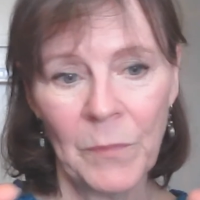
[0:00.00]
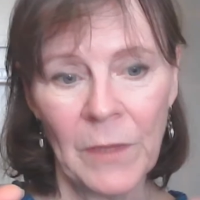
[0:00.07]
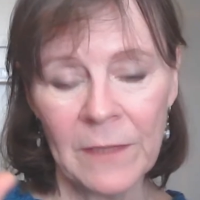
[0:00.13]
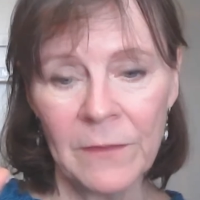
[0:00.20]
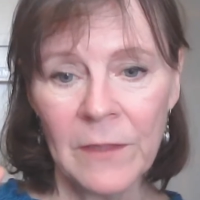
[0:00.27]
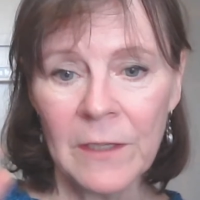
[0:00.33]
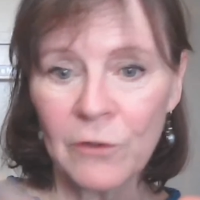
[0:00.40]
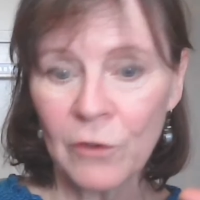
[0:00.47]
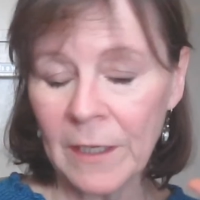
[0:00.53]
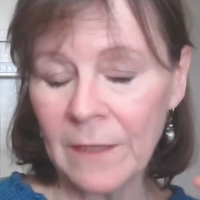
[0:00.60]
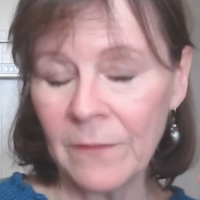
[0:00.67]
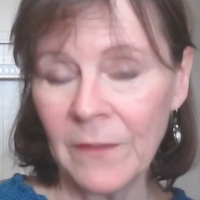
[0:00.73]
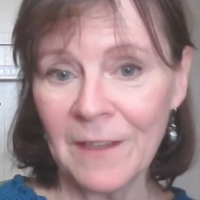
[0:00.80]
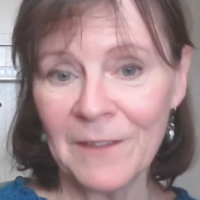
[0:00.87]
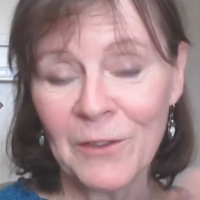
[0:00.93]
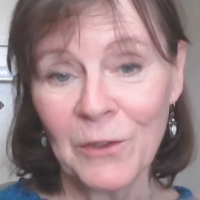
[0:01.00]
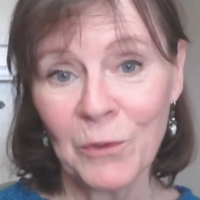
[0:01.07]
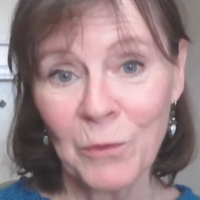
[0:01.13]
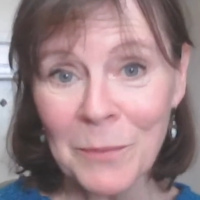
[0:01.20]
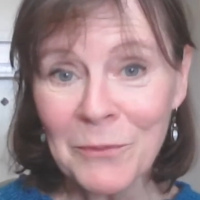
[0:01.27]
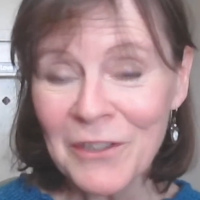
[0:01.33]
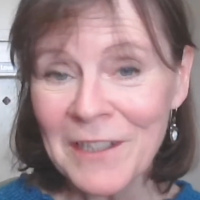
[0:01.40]
the
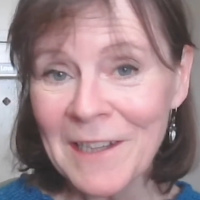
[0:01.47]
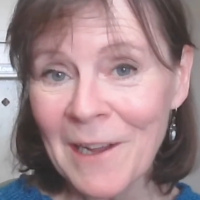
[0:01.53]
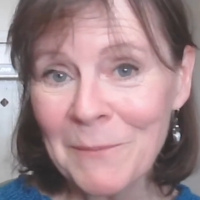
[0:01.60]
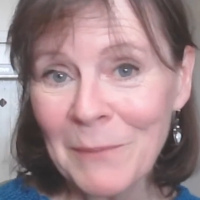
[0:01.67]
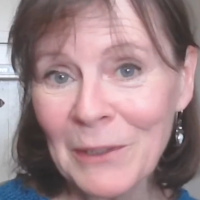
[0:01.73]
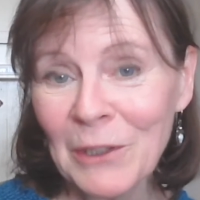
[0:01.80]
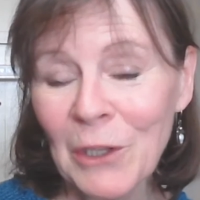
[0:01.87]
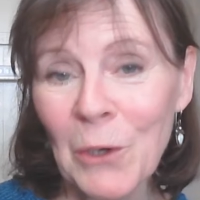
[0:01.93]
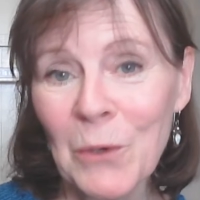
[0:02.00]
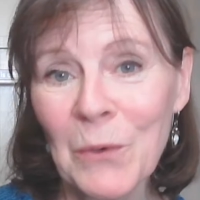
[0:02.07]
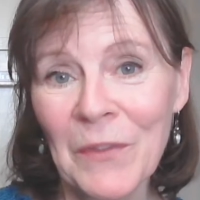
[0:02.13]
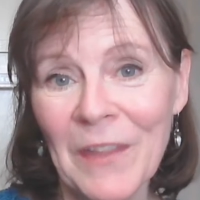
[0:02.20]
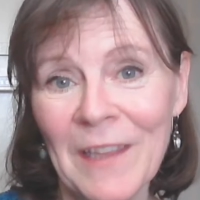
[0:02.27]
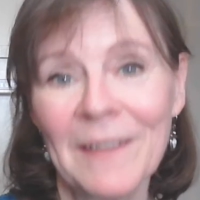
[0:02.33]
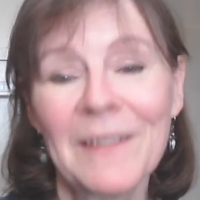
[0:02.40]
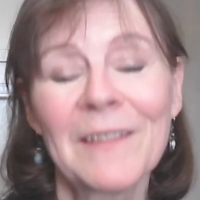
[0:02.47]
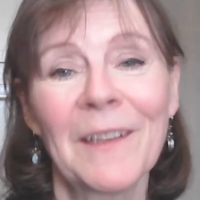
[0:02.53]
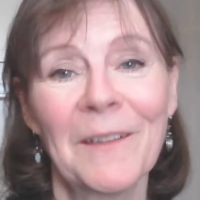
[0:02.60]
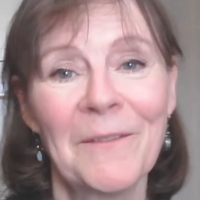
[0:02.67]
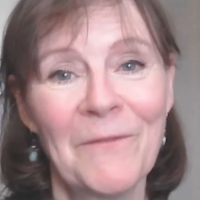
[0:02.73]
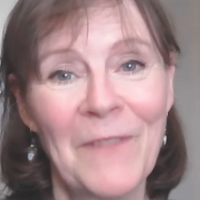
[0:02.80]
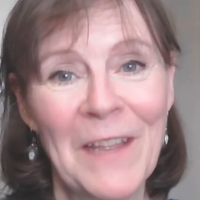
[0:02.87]
description down below this
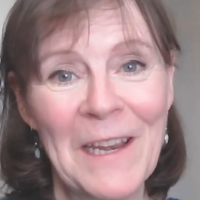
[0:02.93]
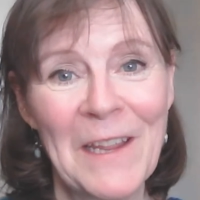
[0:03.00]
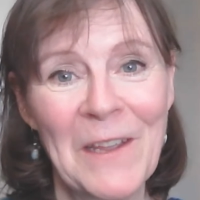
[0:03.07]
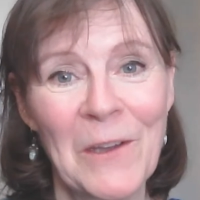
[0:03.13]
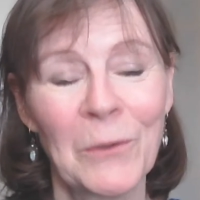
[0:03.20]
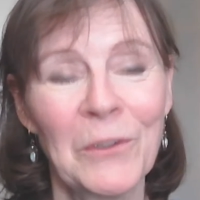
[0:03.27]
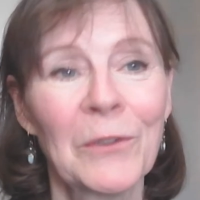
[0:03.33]
video,